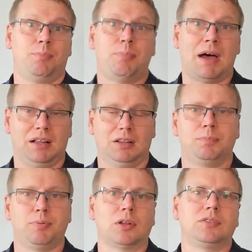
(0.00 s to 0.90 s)
pilot
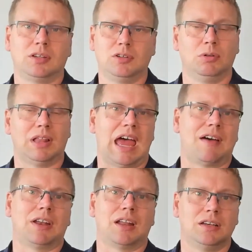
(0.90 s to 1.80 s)
project, you will have
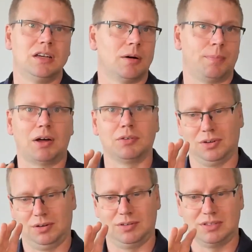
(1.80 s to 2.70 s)
an idea about
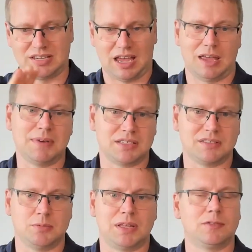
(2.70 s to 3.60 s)
the time
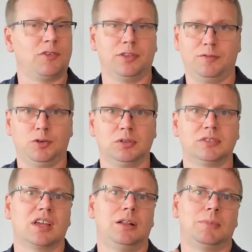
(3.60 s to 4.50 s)
estimates for the
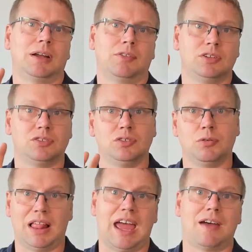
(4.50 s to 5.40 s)
full-scale migration. You
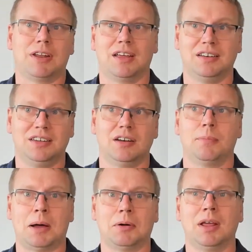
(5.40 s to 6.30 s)
will have an idea
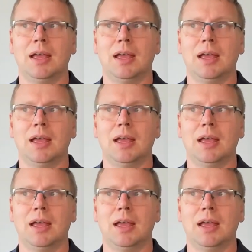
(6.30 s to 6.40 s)
about